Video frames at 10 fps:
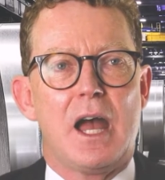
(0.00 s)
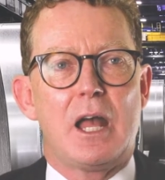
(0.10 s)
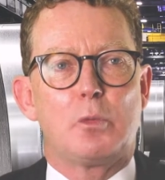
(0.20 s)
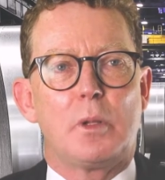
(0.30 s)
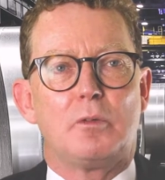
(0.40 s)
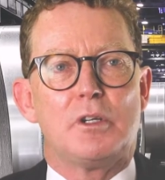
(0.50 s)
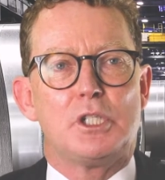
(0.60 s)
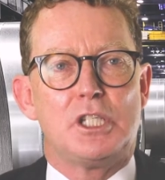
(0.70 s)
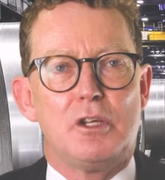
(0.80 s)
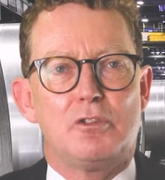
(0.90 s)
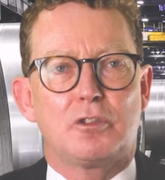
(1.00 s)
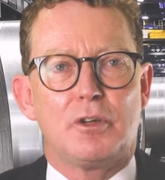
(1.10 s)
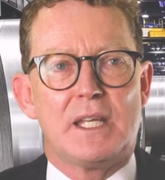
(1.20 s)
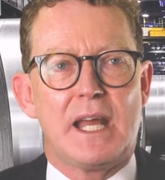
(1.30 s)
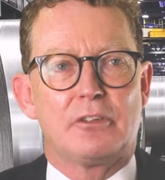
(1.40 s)
and will reduce
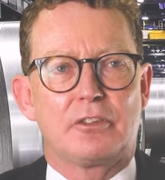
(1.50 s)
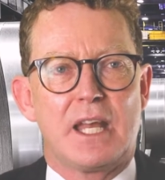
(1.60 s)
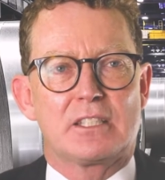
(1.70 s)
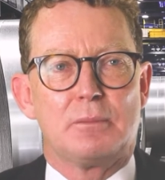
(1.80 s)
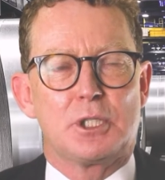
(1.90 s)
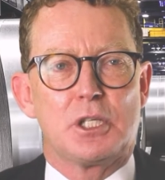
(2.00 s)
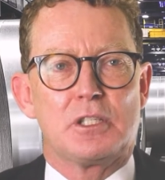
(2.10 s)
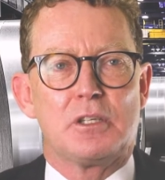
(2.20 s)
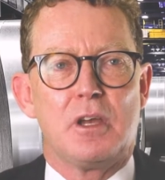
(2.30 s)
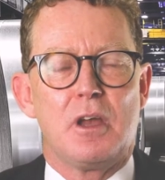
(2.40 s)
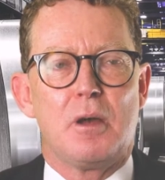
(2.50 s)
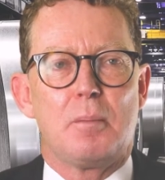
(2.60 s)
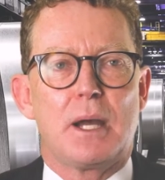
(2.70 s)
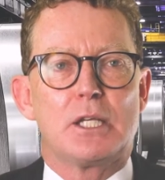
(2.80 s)
greenhouse gas emissions by